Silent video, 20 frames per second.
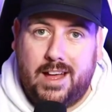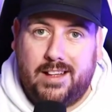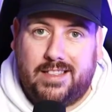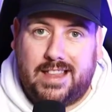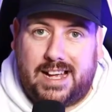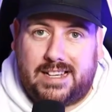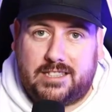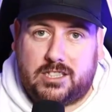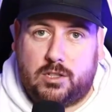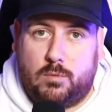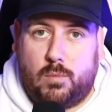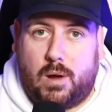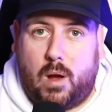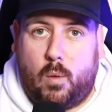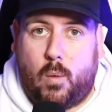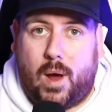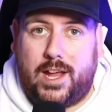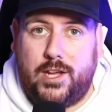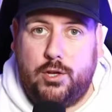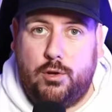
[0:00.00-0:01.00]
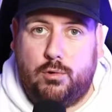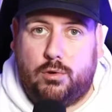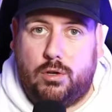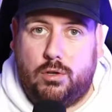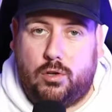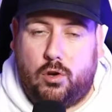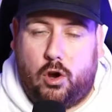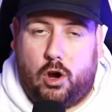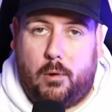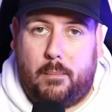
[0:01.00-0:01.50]
That's somewhere where you can
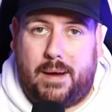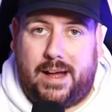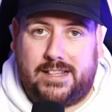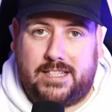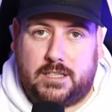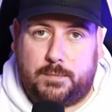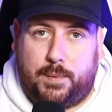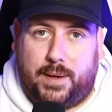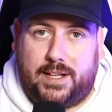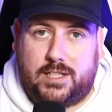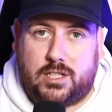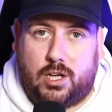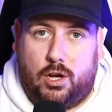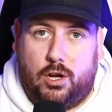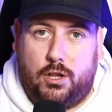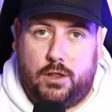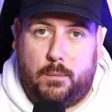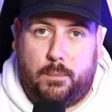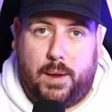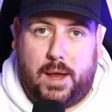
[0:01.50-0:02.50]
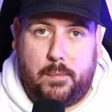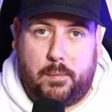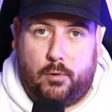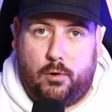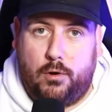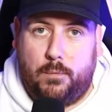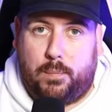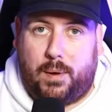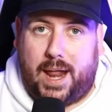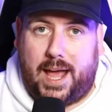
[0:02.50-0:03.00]
come and speak to other people
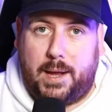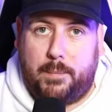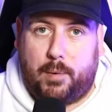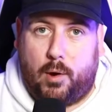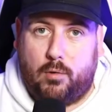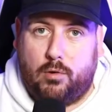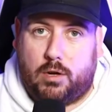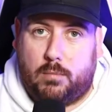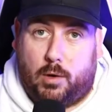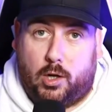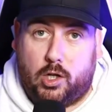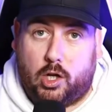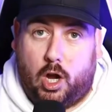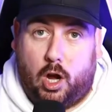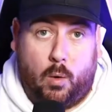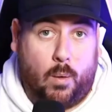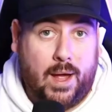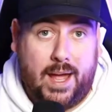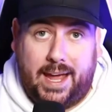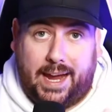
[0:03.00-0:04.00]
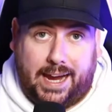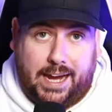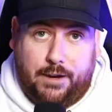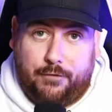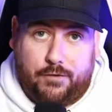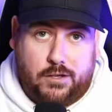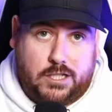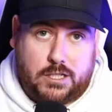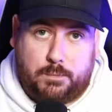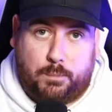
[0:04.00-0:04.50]
who play Pokemon Go,
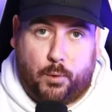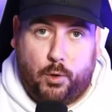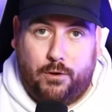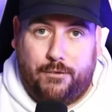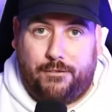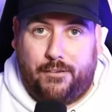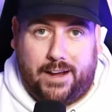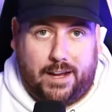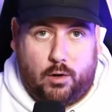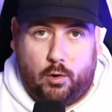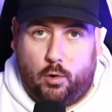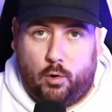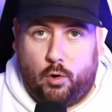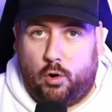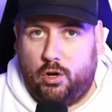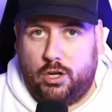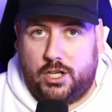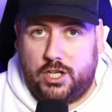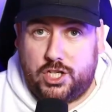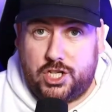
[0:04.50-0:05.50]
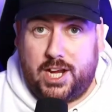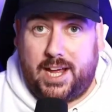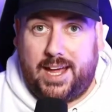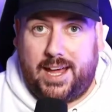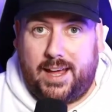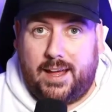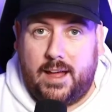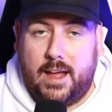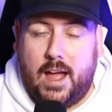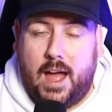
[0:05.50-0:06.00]
either spoofing or
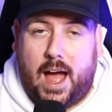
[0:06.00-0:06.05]
legit,